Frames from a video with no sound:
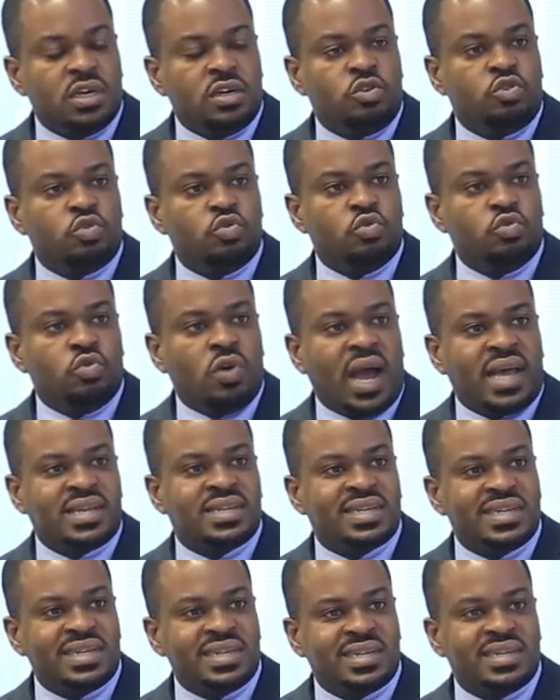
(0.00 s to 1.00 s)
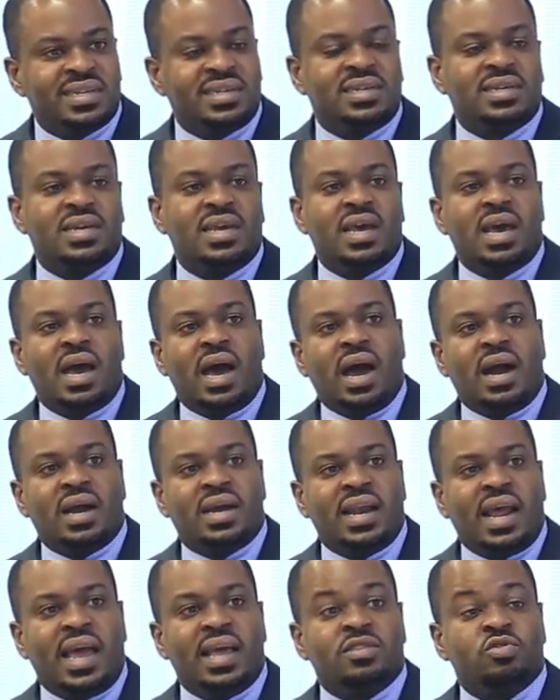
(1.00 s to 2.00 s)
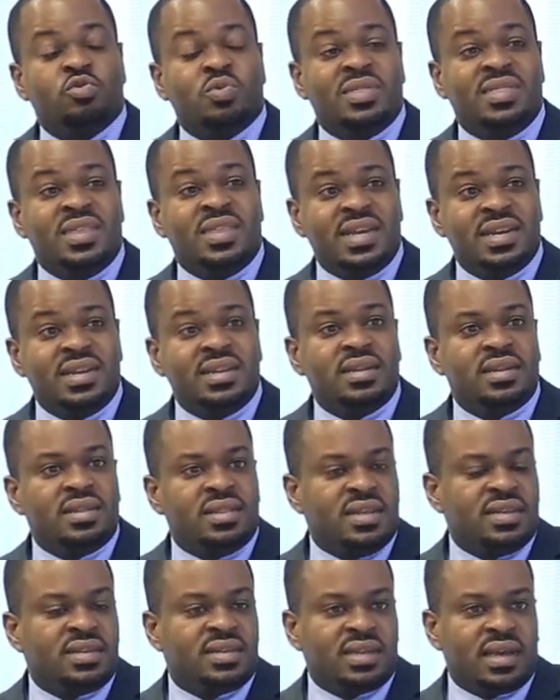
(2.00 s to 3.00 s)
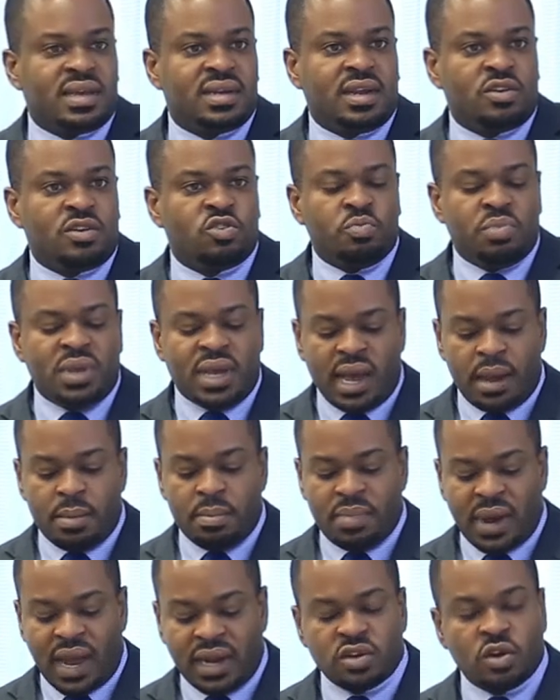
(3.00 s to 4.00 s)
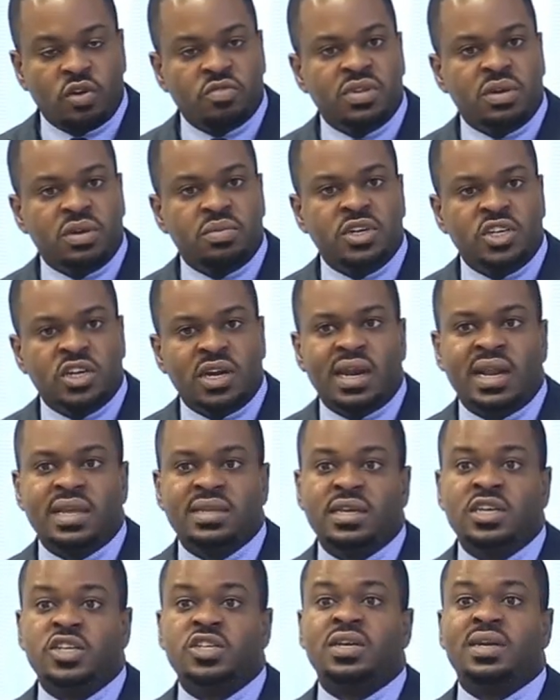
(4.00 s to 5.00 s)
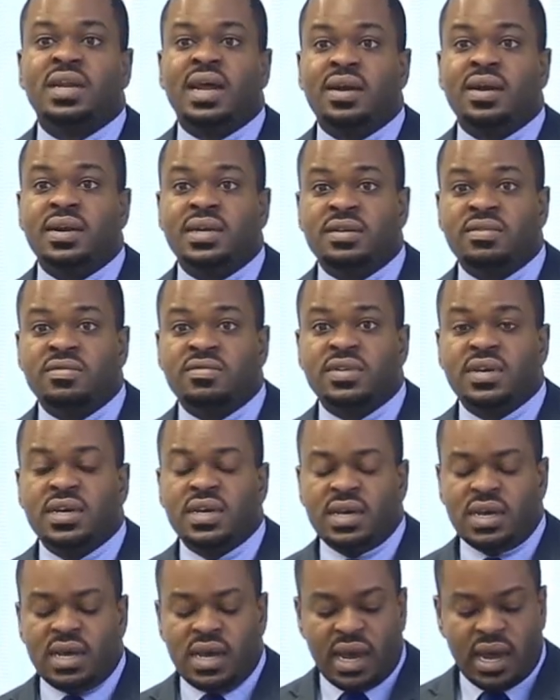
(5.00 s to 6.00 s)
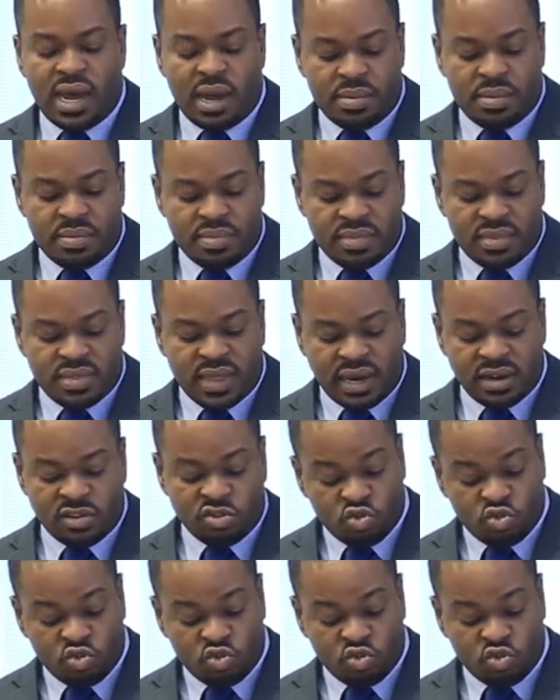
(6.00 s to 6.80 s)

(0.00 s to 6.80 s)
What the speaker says: to assist our clients within this sector to become part of the regionalization narrative that is